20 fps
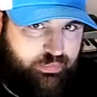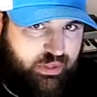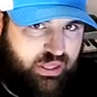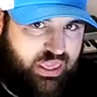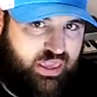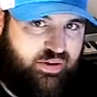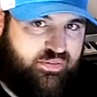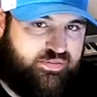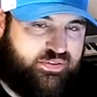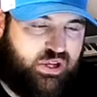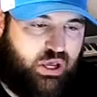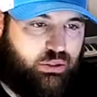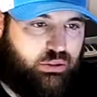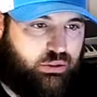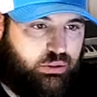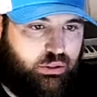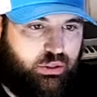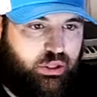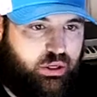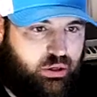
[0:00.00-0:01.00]
that gives a
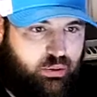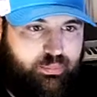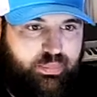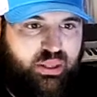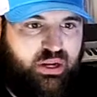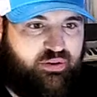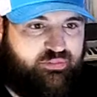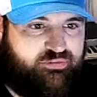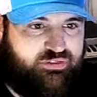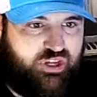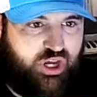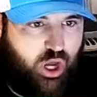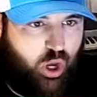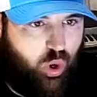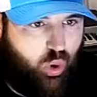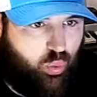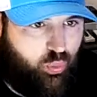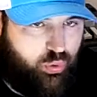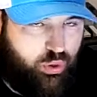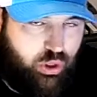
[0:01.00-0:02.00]
little bit of
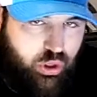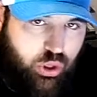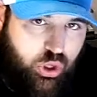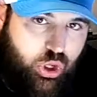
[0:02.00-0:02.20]
tone